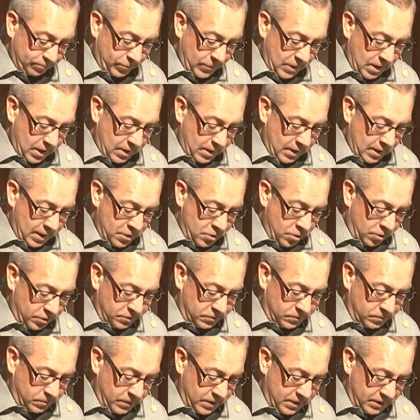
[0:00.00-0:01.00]
And notice
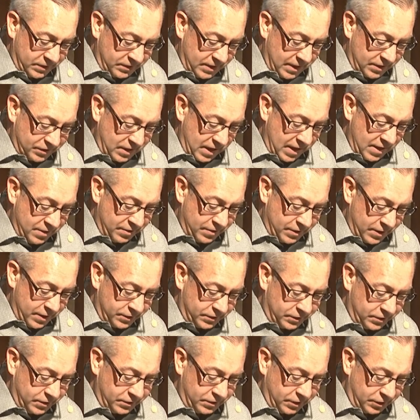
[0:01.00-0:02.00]
what he says, and this
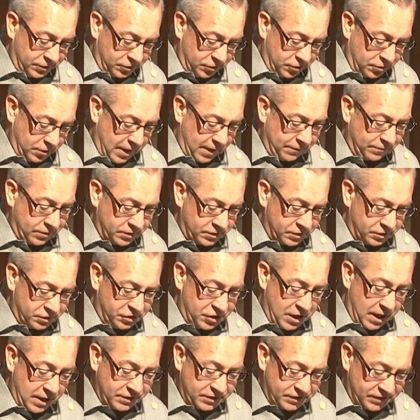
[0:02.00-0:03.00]
is eternal life. This is
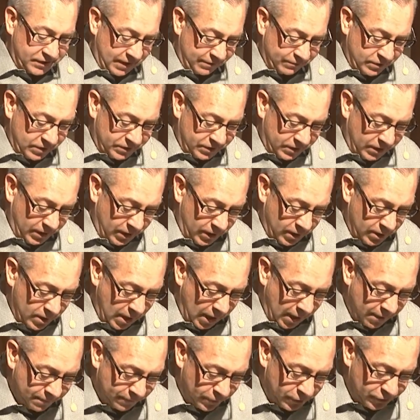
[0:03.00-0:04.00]
John 17
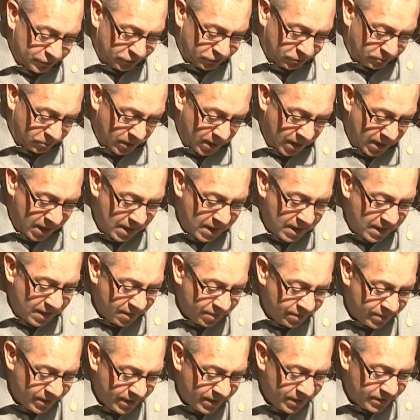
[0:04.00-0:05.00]
and verse 3.
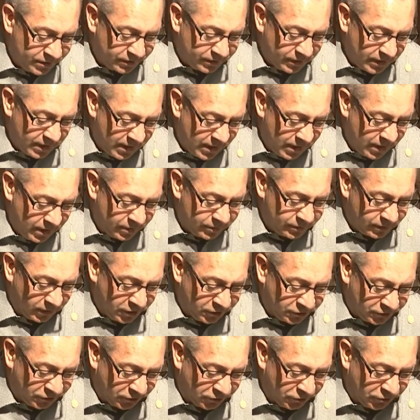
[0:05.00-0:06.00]
This is
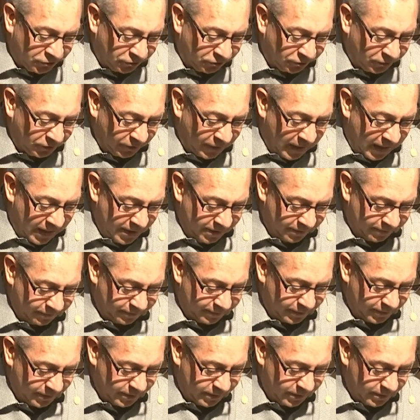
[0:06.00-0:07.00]
eternal life,
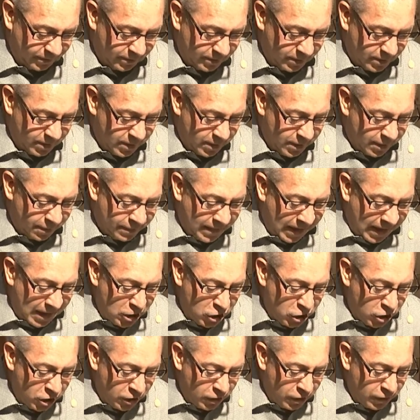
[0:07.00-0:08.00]
that
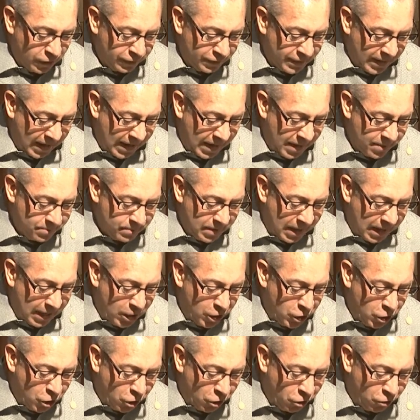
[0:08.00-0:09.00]
they may
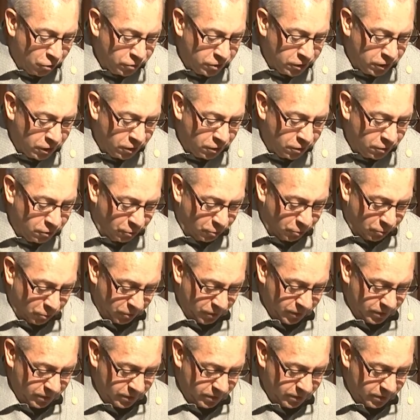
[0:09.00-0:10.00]
know you,
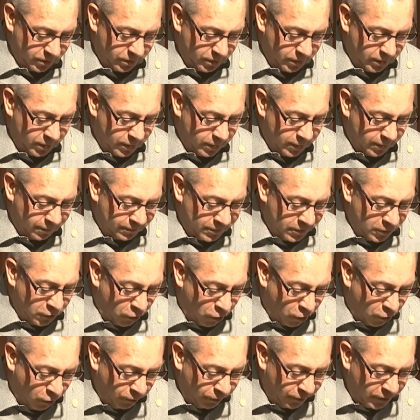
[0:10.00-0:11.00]
the
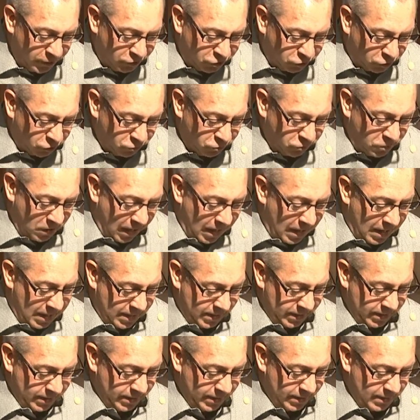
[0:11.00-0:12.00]
only true God,
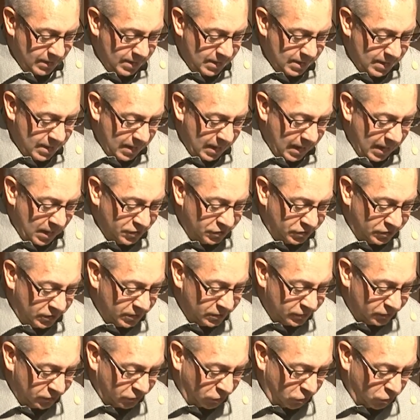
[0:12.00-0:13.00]
and
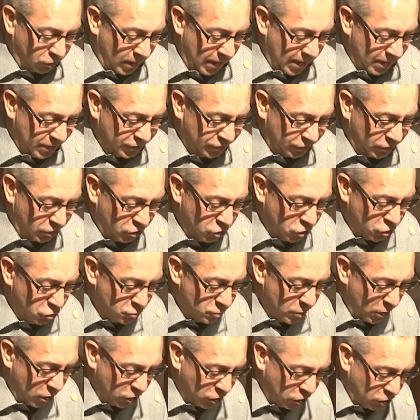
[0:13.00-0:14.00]
Jesus Christ, whom
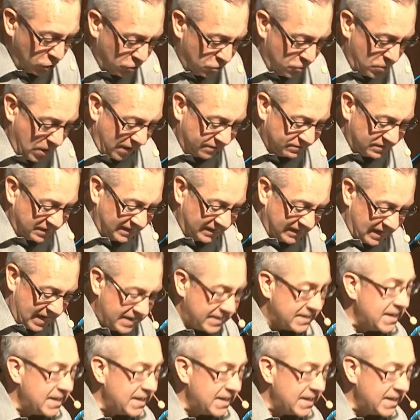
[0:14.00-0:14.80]
you have sent.